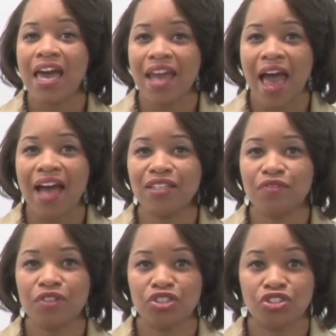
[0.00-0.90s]
and
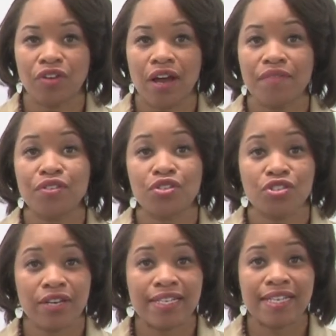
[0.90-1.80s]
actively strives
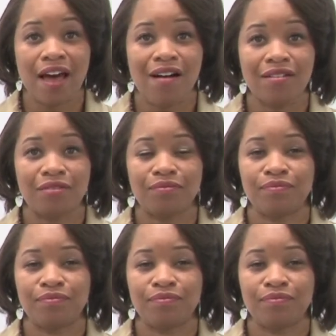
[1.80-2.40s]
to excel.